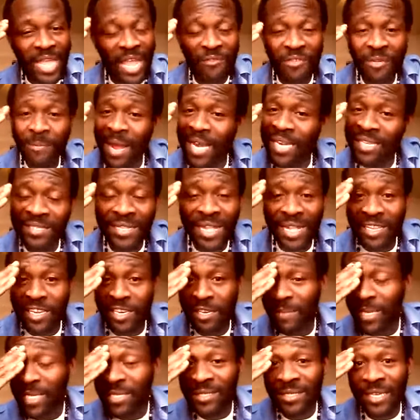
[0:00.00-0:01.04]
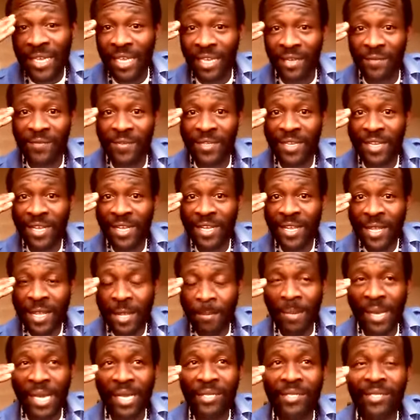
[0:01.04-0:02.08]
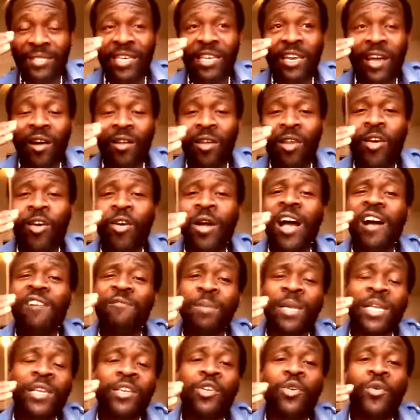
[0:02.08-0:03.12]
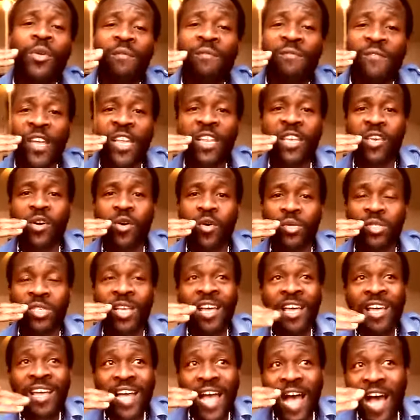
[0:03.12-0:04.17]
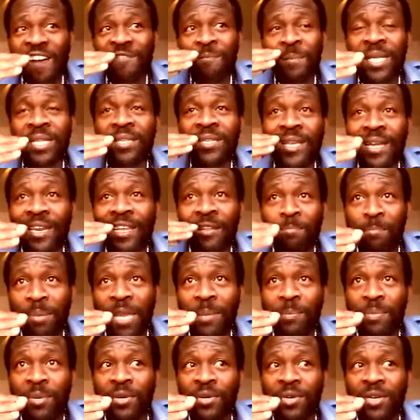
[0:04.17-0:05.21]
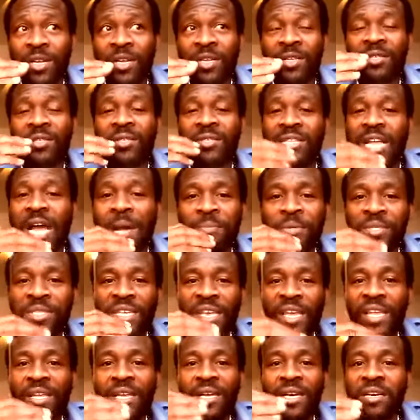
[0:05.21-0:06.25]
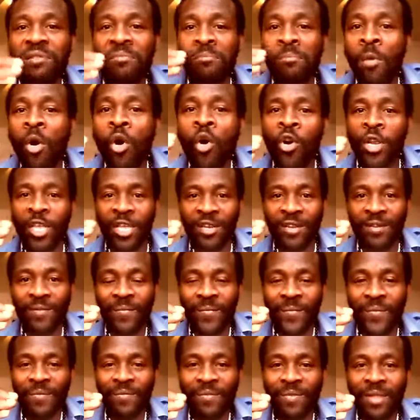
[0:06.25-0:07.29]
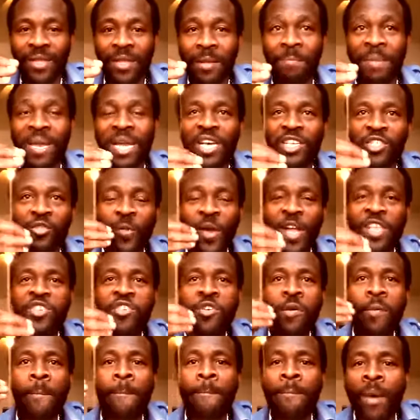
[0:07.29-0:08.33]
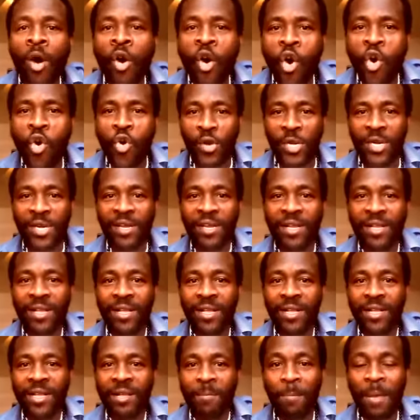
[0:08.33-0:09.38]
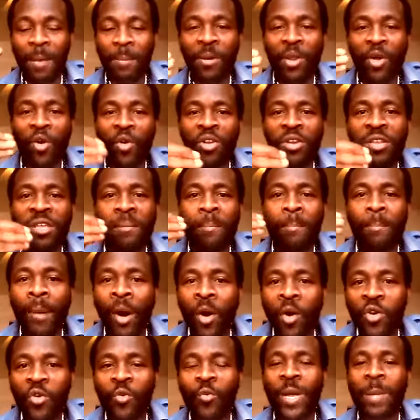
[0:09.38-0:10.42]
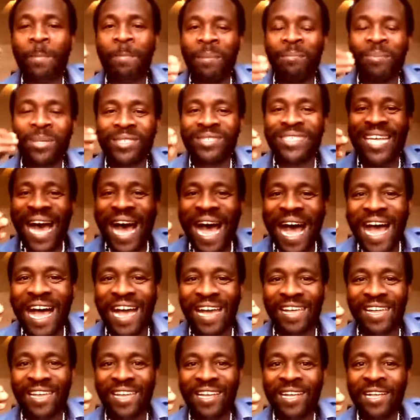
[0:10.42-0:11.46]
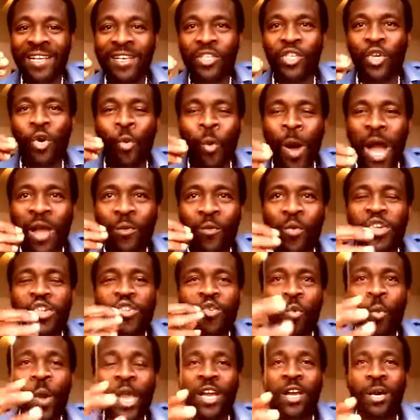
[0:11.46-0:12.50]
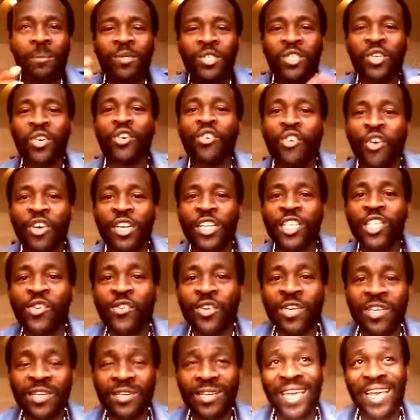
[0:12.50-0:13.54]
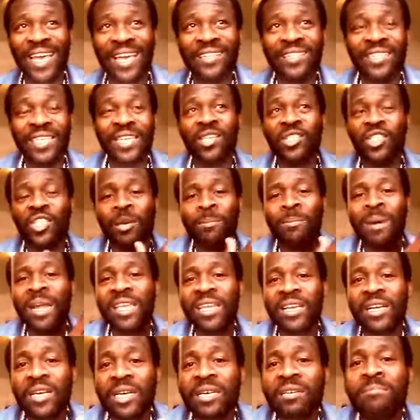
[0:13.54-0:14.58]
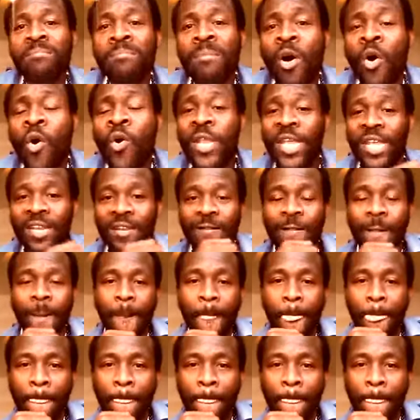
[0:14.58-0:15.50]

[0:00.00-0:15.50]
Everybody's not going to be saved. Because see how long I've been doing videos. I've been telling people, stop saying good morning. Because when you moan, people only moan when people die. So why would you wake up so early during the day and tell somebody good morning?